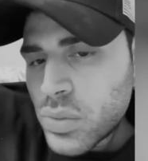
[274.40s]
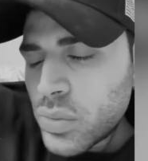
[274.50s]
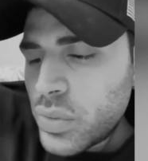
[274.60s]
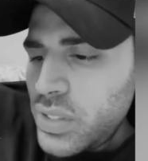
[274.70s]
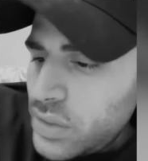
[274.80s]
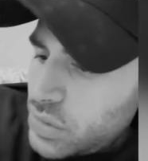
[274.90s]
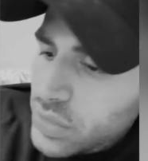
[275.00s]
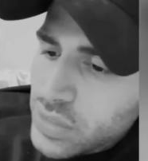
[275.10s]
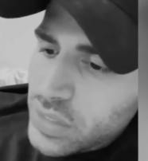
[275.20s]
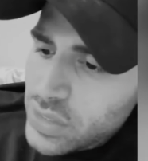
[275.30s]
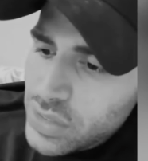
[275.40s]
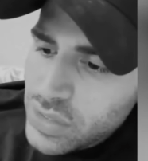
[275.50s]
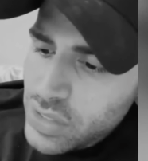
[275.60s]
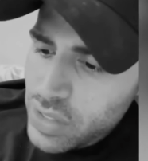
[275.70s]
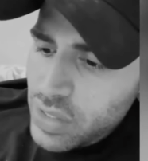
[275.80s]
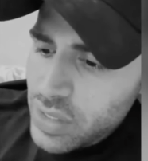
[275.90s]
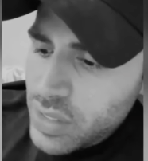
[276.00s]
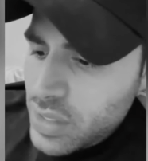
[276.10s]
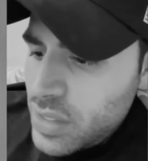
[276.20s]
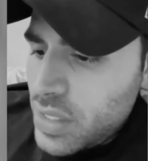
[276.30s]
Real success is nothing
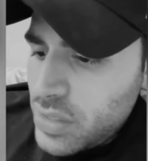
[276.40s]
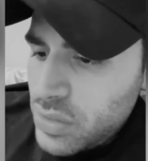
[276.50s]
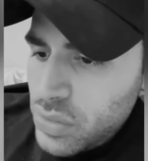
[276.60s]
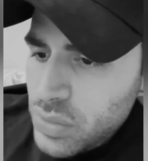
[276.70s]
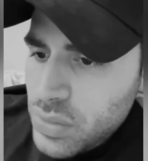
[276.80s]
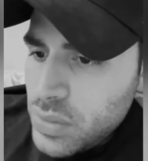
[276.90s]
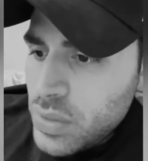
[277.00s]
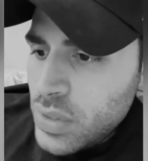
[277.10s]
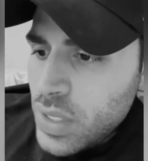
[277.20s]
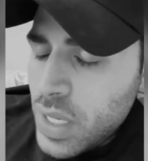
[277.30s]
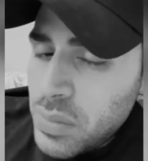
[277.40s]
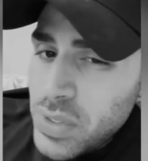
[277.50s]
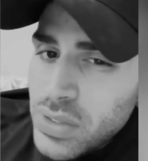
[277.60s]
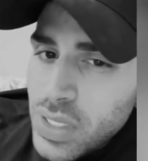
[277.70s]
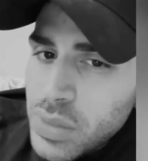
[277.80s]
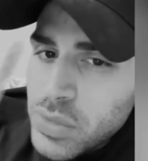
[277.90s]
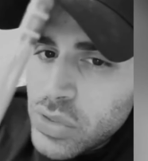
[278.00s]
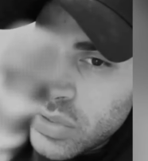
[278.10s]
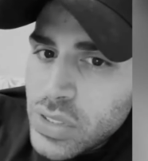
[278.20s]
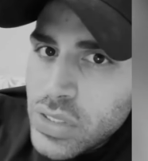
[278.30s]
like that, dude. How many times
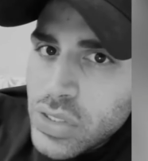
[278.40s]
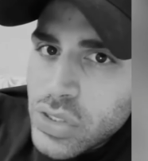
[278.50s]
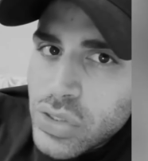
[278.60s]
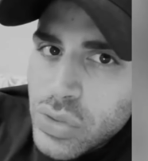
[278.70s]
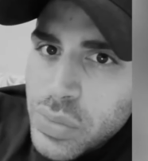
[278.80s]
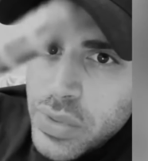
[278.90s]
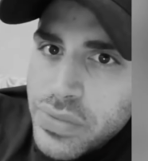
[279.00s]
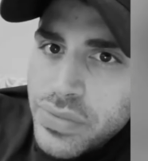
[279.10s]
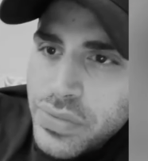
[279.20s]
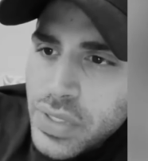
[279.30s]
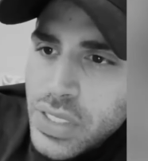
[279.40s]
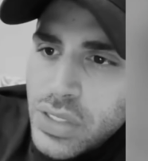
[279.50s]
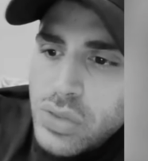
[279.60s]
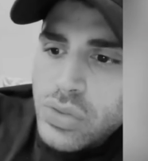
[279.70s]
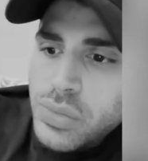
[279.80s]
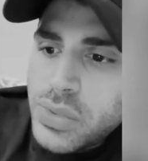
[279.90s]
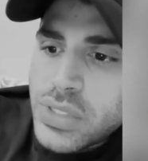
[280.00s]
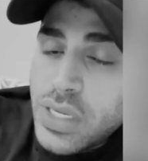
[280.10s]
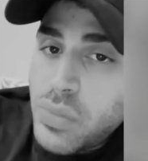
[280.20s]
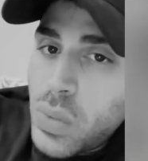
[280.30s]
you seen these stupid fucking YouTubers?
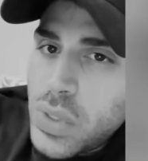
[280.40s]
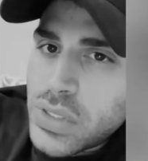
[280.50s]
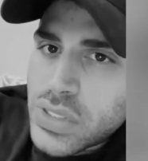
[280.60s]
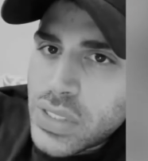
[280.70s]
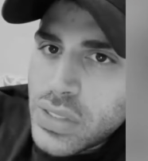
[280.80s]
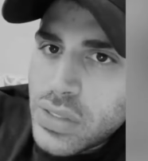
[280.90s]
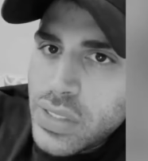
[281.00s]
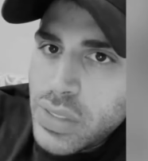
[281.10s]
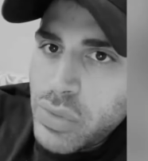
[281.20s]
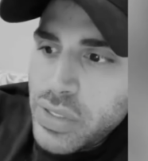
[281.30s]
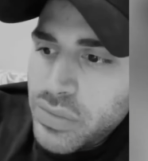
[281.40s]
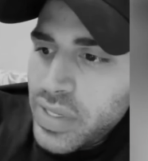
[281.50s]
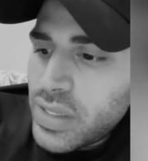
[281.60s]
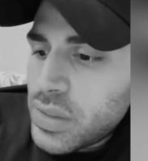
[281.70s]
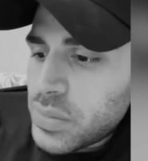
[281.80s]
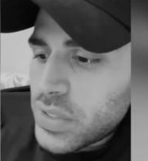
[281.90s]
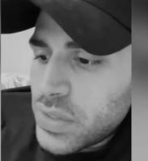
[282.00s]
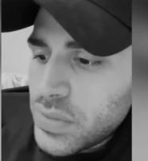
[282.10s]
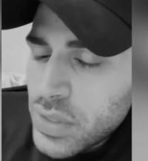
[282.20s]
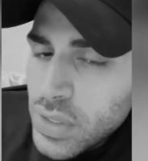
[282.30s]
They have one skill, they reinvent
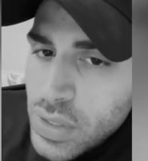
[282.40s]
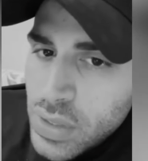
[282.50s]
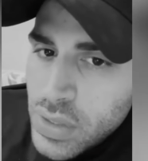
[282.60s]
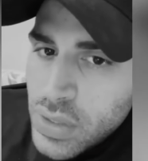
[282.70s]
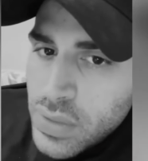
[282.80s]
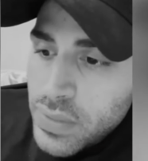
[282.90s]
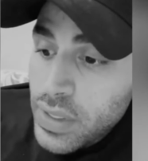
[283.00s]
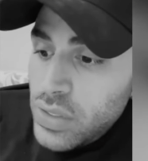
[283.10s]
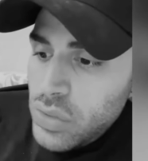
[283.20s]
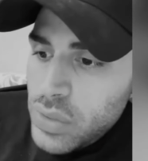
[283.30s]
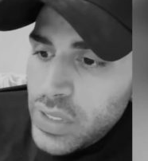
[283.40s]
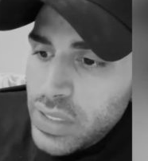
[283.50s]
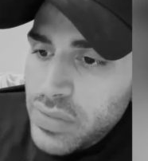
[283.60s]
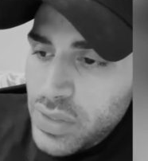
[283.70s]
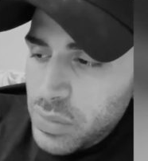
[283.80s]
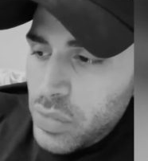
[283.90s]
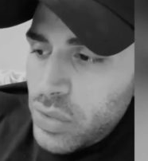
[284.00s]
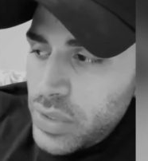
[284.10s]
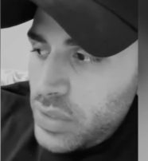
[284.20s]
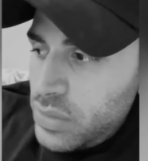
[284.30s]
themselves. They do it. Even the
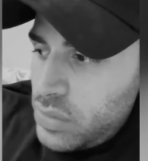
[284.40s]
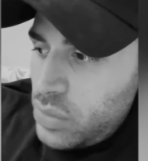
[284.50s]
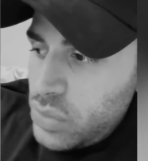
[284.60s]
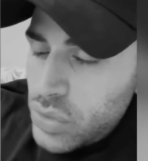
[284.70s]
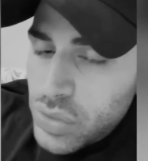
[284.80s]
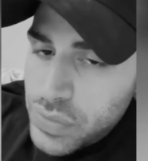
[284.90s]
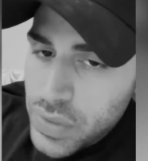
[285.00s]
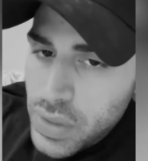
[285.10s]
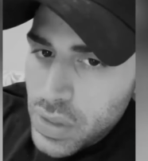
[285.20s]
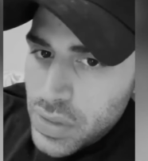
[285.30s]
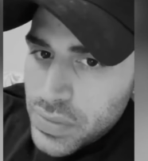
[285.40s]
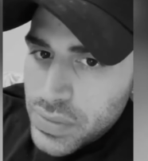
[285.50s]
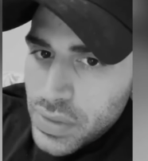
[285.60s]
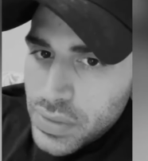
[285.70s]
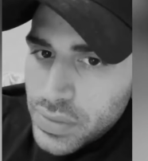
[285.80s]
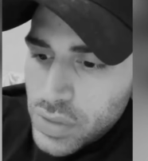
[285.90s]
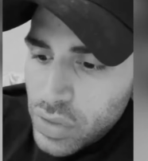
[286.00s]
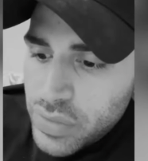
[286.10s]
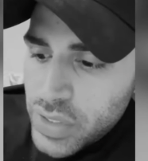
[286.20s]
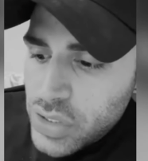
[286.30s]
boring losers who fall off, you
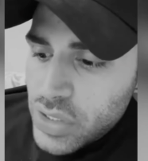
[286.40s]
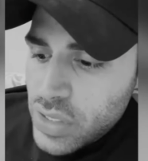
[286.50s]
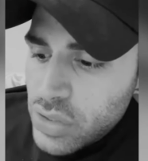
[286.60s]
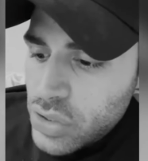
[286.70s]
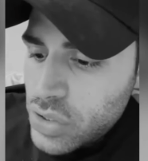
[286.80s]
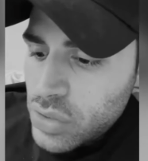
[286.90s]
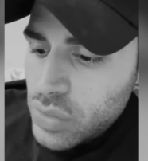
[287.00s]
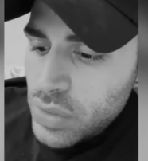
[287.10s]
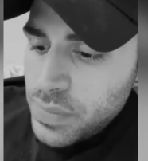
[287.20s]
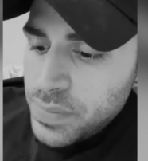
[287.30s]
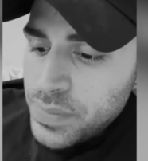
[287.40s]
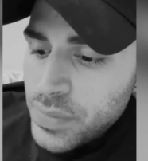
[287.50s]
know, eventually get their shit going.